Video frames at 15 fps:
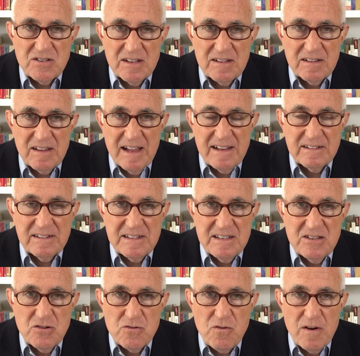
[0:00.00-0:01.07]
and likely
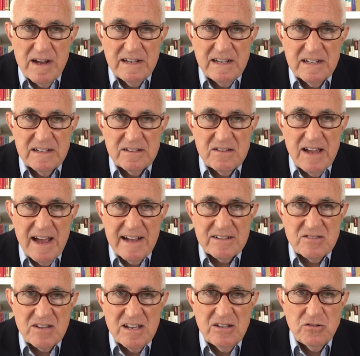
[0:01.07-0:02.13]
Ukrainian
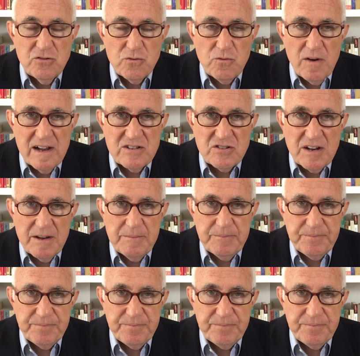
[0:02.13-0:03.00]
attacks into Russia.